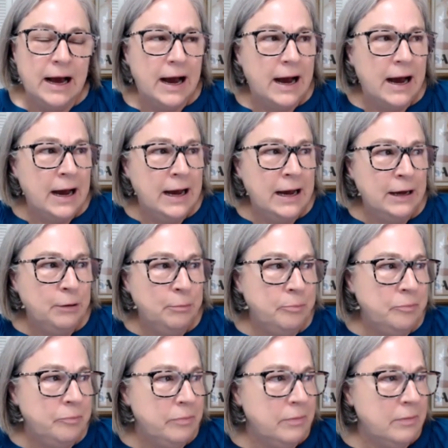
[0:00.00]
Um,
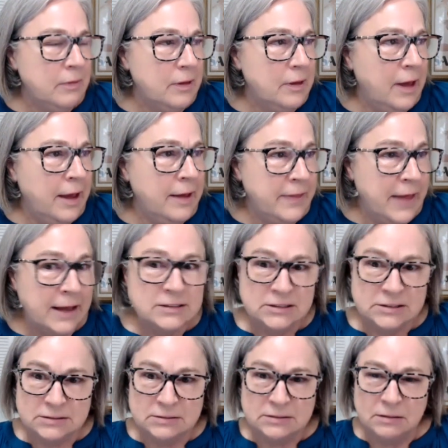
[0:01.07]
and
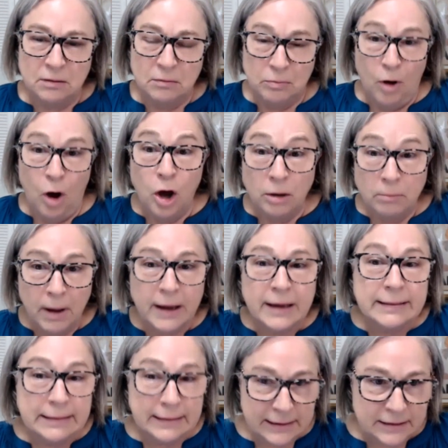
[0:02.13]
that's on my
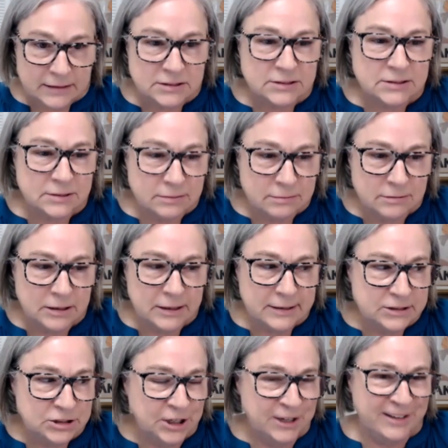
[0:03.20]
list,
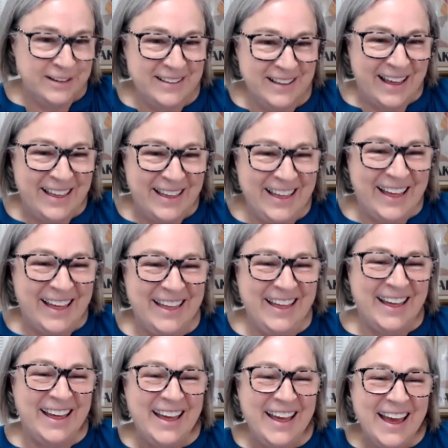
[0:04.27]
Rich,
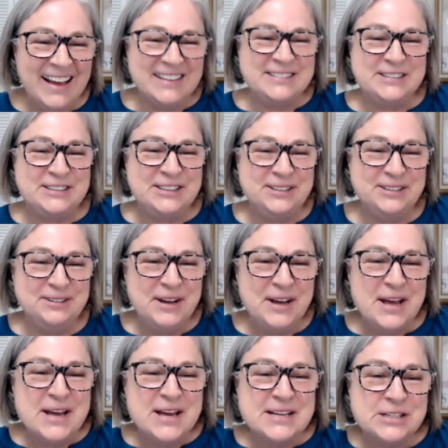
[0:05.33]
to,
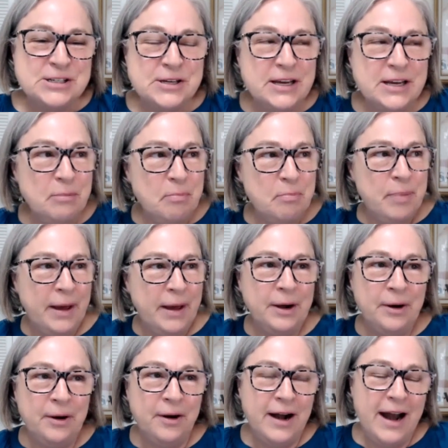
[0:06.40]
to get
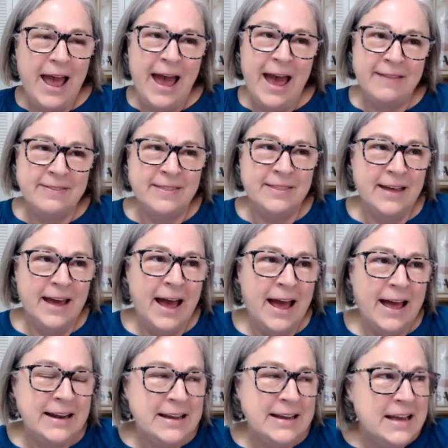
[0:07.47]
better at
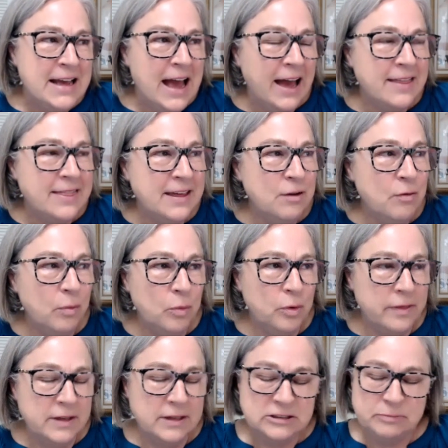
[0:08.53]
that. I think when we're
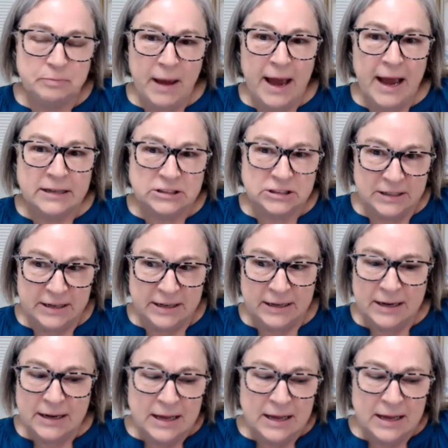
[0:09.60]
this passionate,